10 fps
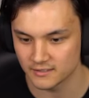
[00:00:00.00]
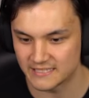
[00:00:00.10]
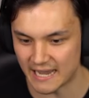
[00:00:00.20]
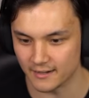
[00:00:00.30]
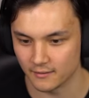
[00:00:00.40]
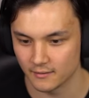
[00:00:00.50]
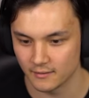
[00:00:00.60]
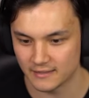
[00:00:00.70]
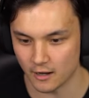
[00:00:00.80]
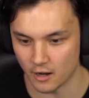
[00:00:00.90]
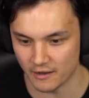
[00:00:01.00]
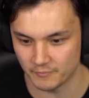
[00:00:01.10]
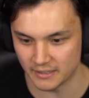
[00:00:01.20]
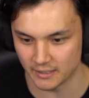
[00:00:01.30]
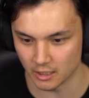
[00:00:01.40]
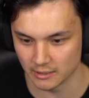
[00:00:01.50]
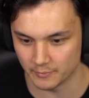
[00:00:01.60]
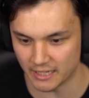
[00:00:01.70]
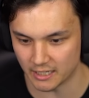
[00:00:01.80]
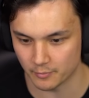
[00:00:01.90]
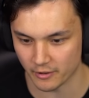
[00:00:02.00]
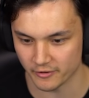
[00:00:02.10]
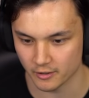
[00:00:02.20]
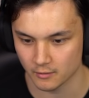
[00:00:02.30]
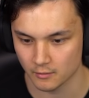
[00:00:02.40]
Dead. They have been eliminated, brother.